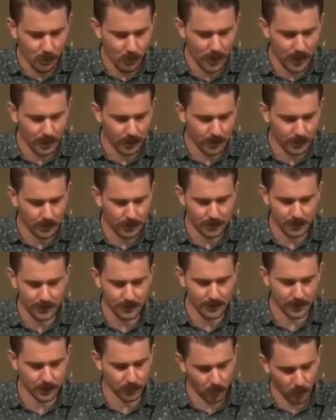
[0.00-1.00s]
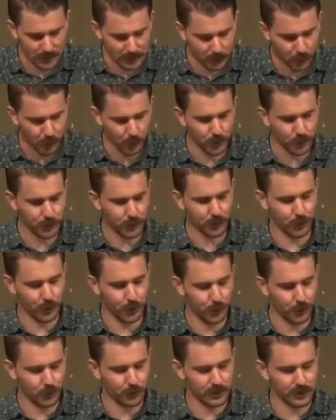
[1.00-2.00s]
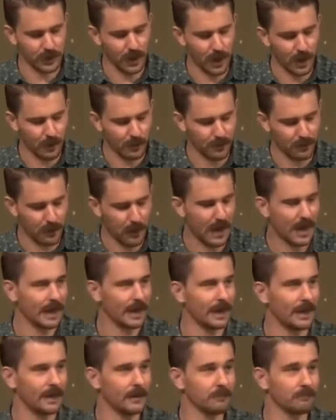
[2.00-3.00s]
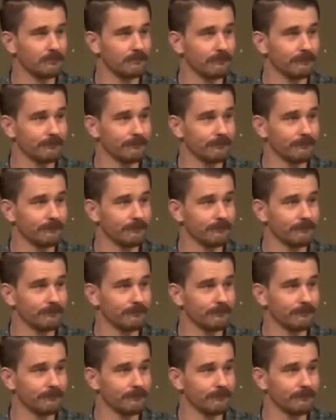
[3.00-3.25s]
Well, it's always good to start off by